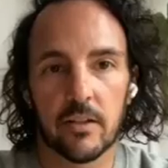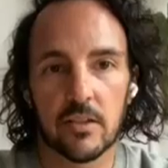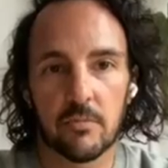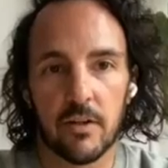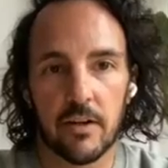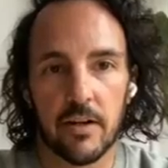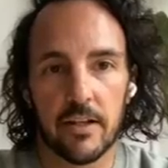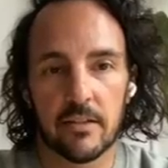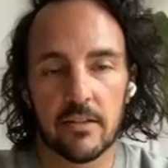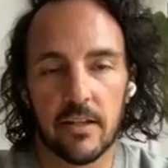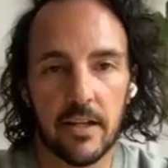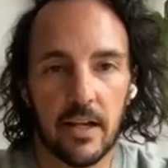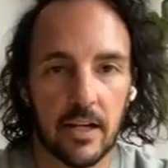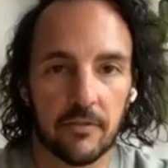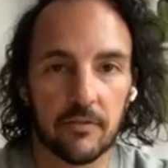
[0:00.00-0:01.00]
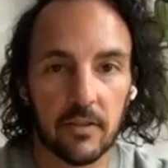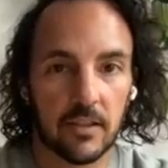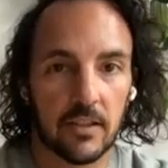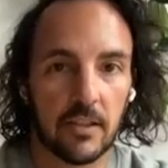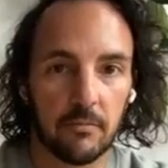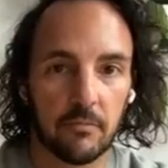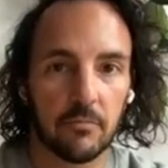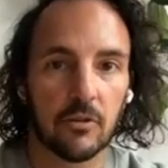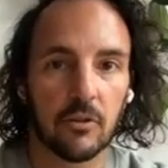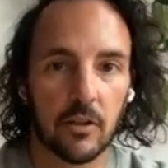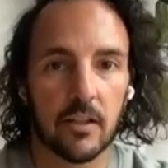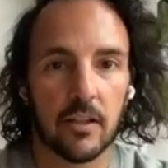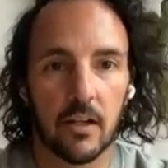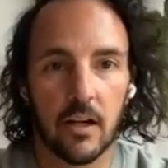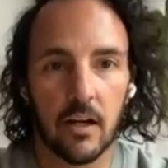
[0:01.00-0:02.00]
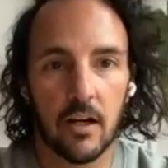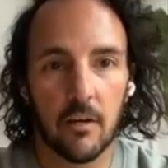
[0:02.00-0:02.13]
own experience and not have to keep looking